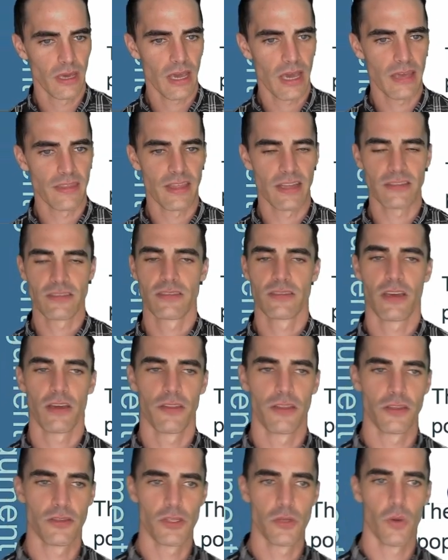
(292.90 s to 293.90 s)
And that's
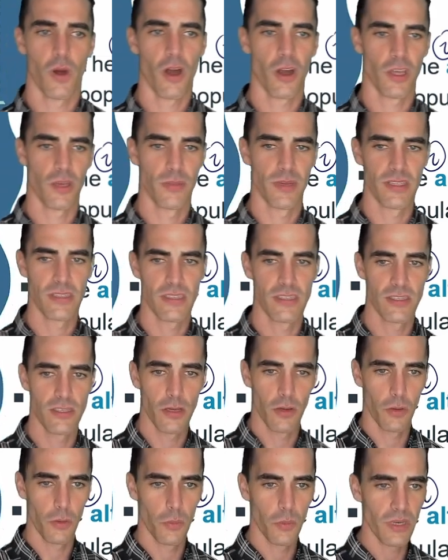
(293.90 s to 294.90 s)
the two arguments. And
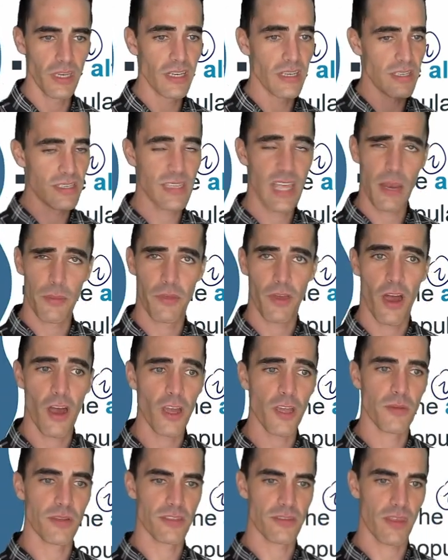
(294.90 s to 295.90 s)
so we need to set up the
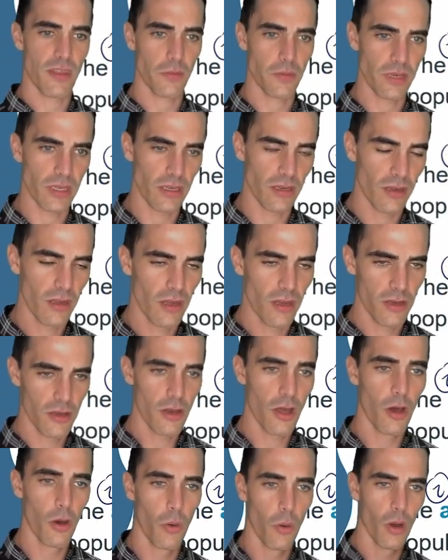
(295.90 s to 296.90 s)
argument so that we can
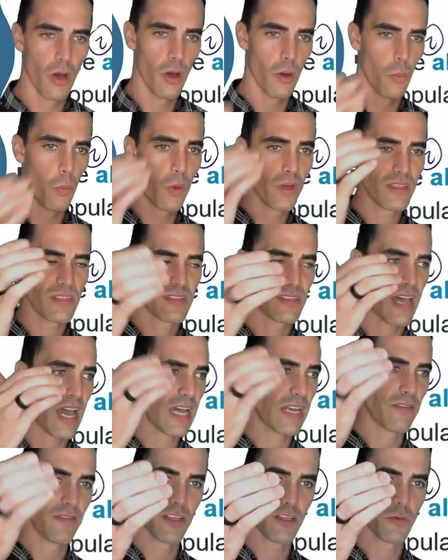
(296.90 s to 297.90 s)
know what
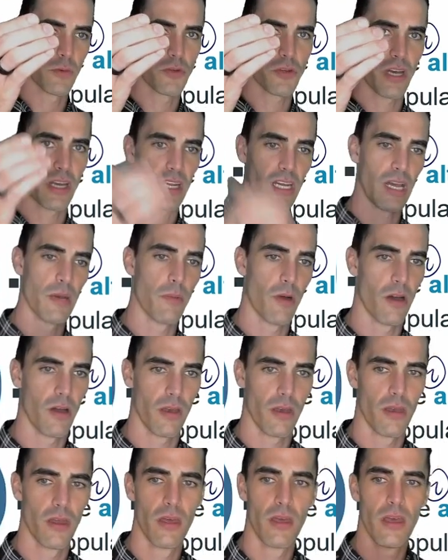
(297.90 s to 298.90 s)
side of this we're trying to come on.